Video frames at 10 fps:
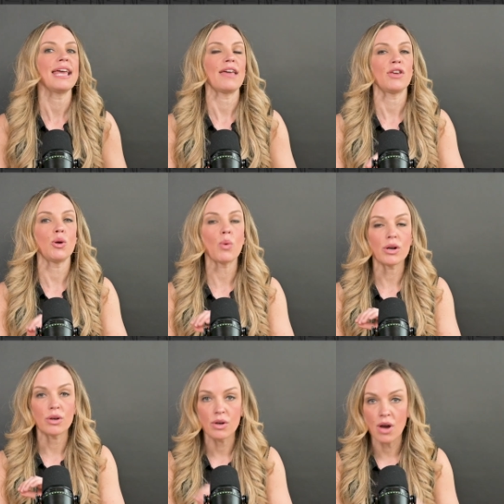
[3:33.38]
If you
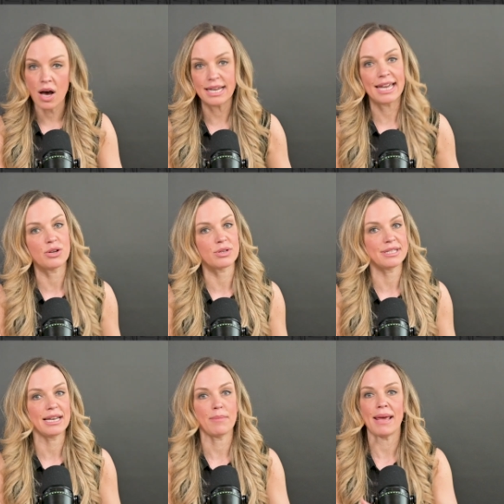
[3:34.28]
are not
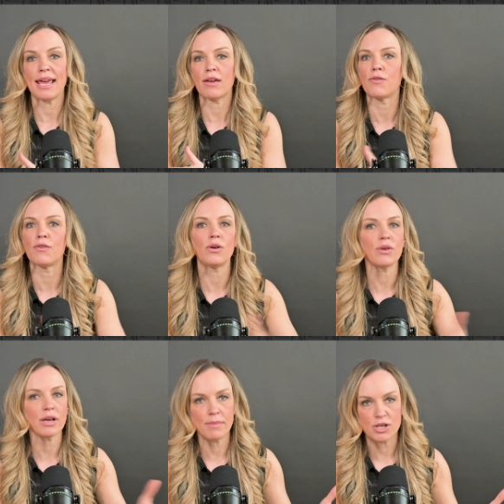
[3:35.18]
interested in paying full
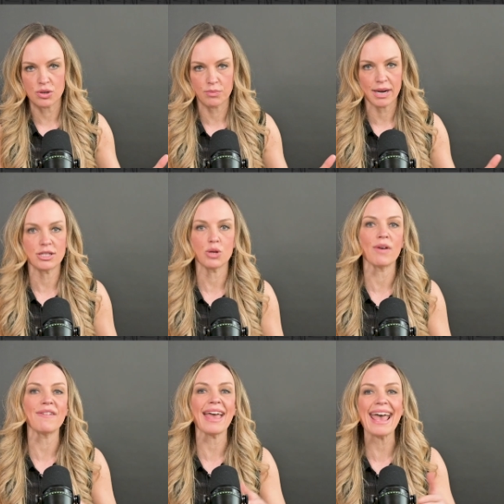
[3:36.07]
commission rates, you
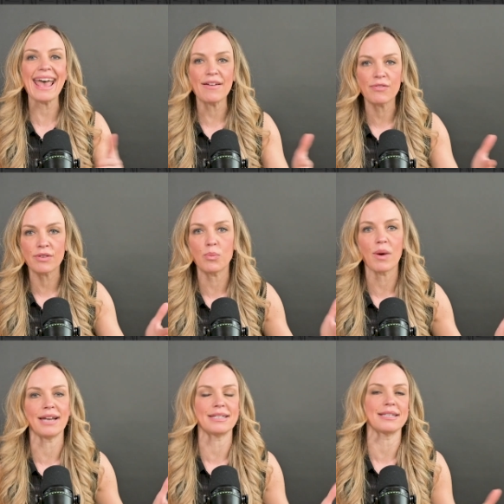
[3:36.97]
have every
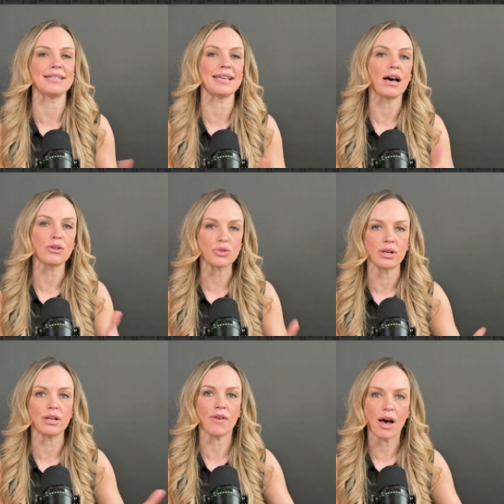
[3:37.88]
right to seek
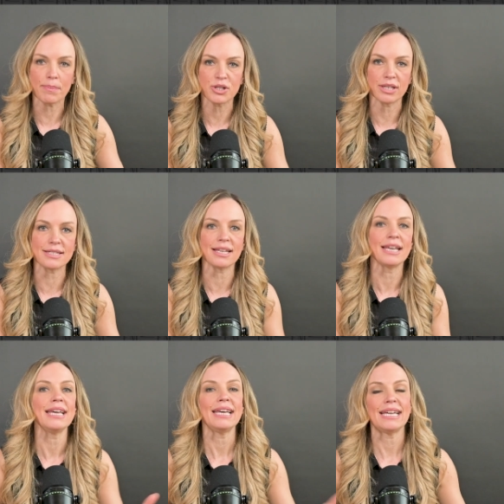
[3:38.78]
alternative options.
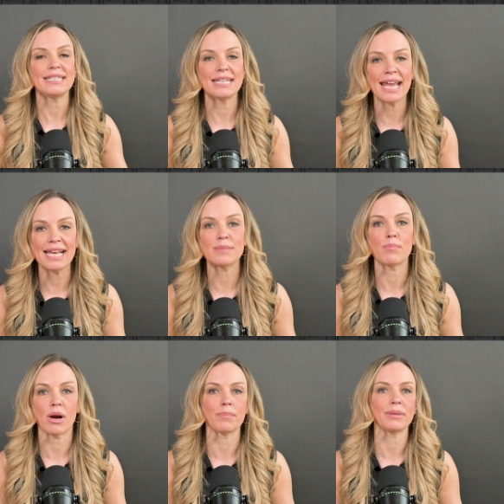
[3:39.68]
In today's
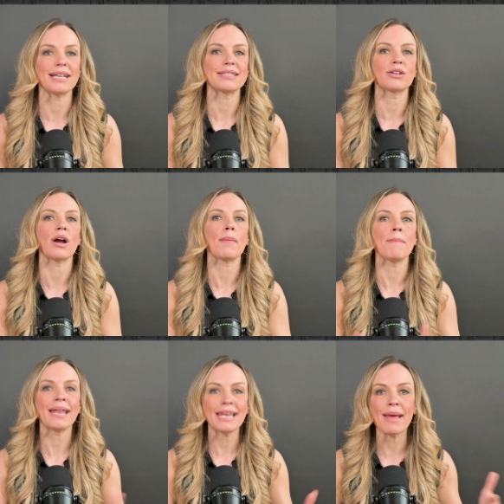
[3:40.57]
marketplace, there are
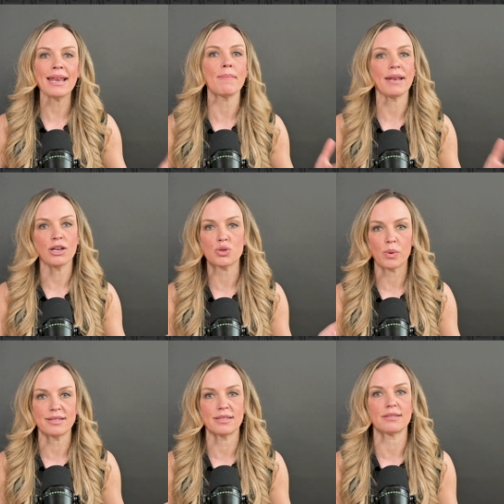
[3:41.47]
many, many, many
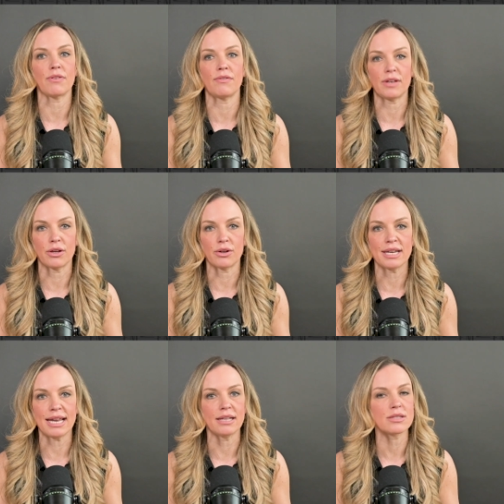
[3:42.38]
choices to fulfill your
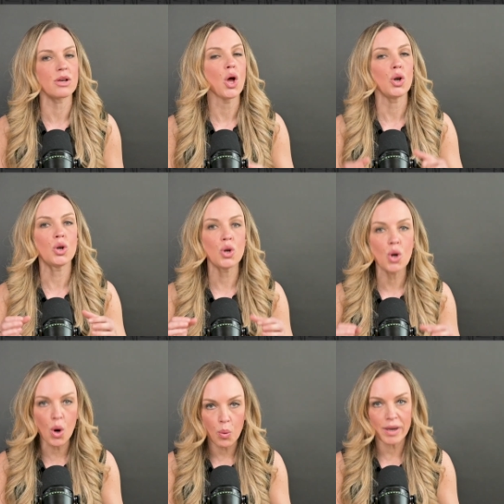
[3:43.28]
needs.
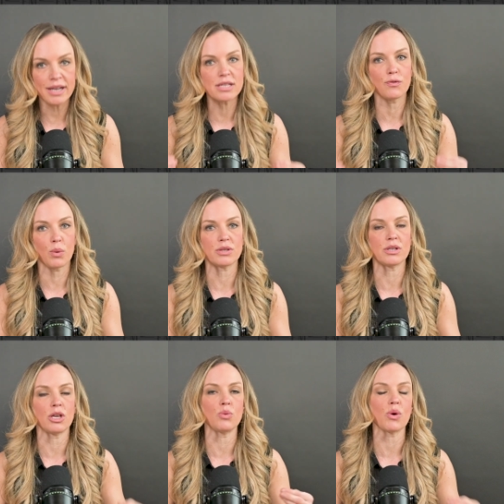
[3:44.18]
No one is
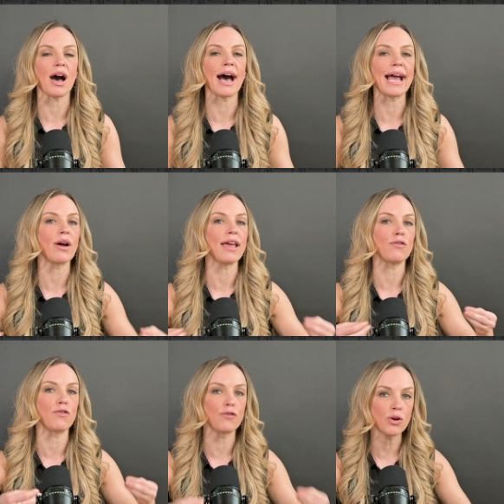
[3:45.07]
forcing you to hire a
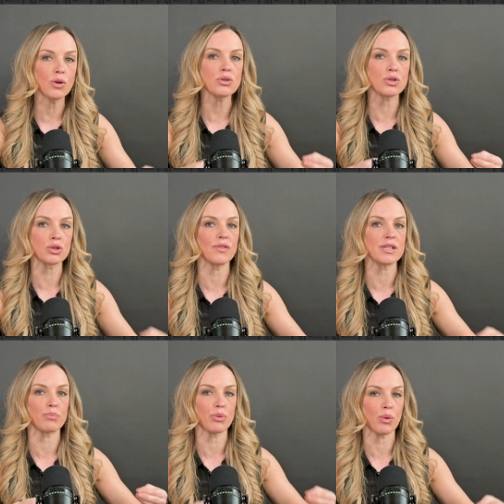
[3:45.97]
full
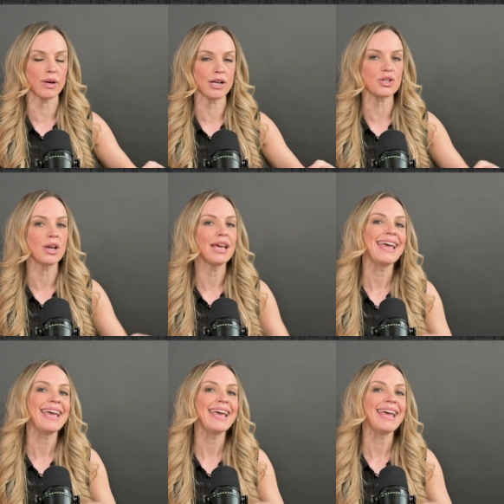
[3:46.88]
service brokerage.